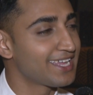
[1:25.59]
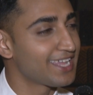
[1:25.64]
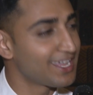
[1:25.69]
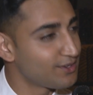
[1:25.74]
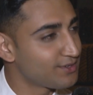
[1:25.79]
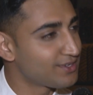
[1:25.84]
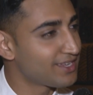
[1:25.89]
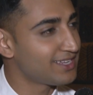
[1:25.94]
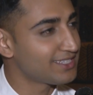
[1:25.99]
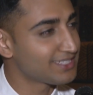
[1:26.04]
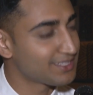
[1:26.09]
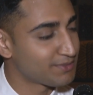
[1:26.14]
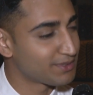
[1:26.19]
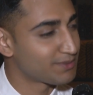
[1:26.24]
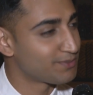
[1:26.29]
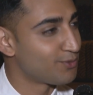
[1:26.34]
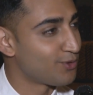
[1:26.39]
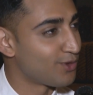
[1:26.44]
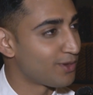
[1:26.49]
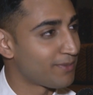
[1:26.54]
Can you tell us a
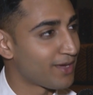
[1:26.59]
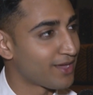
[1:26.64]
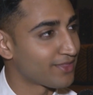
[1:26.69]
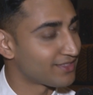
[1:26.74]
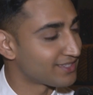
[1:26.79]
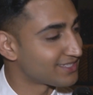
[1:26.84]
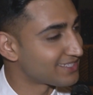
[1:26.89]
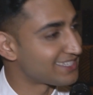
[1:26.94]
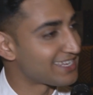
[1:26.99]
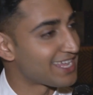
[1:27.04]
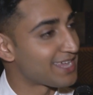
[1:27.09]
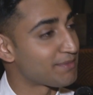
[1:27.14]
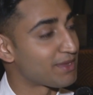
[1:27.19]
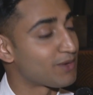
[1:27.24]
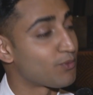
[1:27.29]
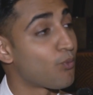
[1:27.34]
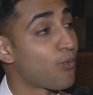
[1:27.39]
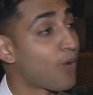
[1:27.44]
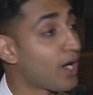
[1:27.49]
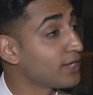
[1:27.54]
bit more about this name
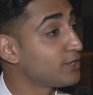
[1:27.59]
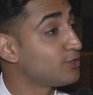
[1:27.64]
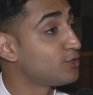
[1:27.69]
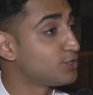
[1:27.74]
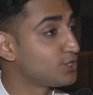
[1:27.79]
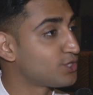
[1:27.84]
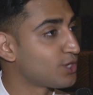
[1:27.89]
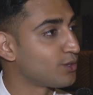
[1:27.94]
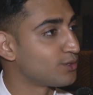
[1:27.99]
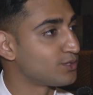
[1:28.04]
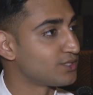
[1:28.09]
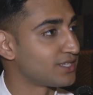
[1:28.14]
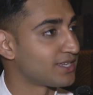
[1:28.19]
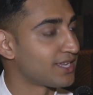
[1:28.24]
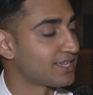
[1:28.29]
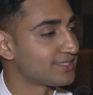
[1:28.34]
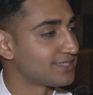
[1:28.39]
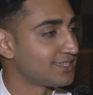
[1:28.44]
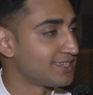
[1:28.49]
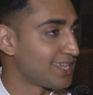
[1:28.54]
and why you chose
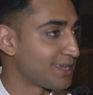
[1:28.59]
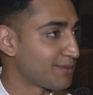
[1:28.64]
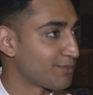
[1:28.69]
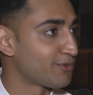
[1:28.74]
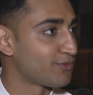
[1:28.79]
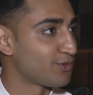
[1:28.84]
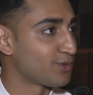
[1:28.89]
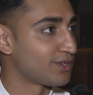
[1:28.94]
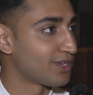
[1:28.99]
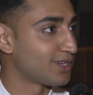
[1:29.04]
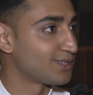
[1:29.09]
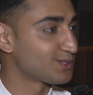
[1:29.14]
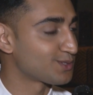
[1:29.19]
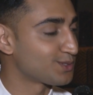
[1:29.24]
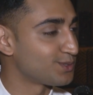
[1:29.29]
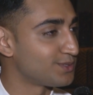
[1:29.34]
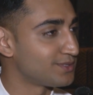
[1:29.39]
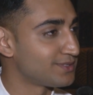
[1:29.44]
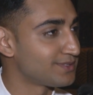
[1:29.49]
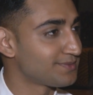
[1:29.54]
it as the name of your dance
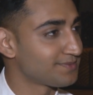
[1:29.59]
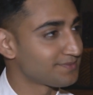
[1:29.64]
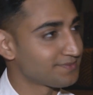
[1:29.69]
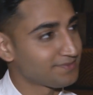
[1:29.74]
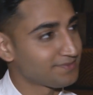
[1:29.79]
school?